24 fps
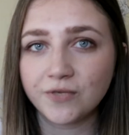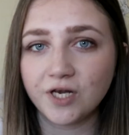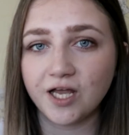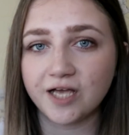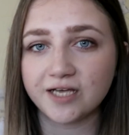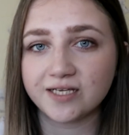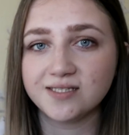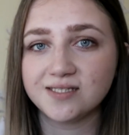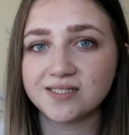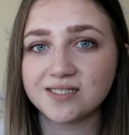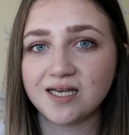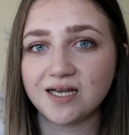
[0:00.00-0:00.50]
I
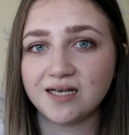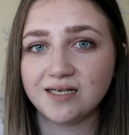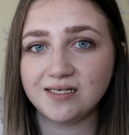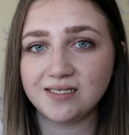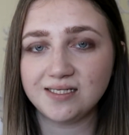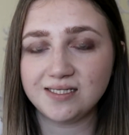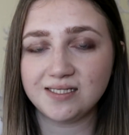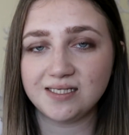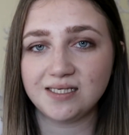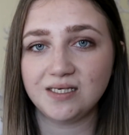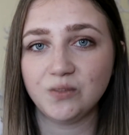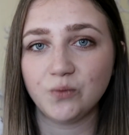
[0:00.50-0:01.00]
can
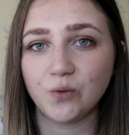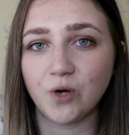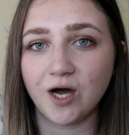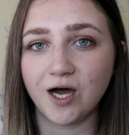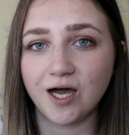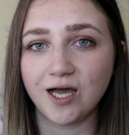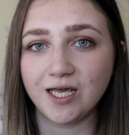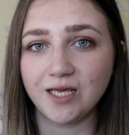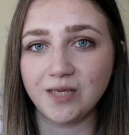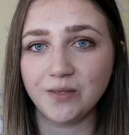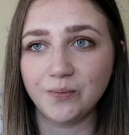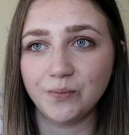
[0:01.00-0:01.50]
certainly see
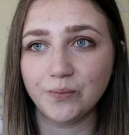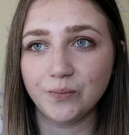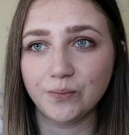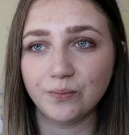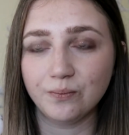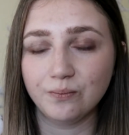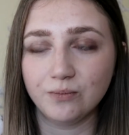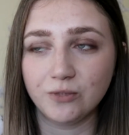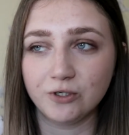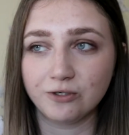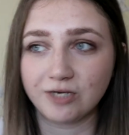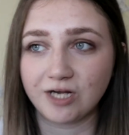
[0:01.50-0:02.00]
why
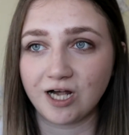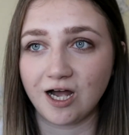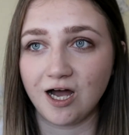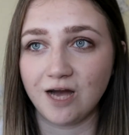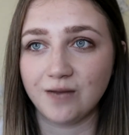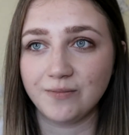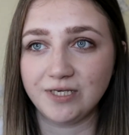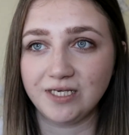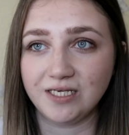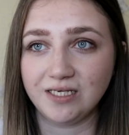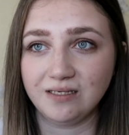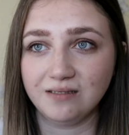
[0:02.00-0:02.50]

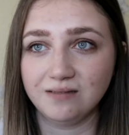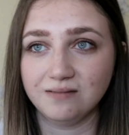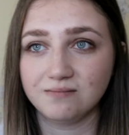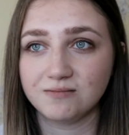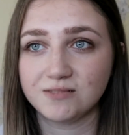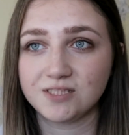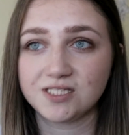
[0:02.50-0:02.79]
Murakami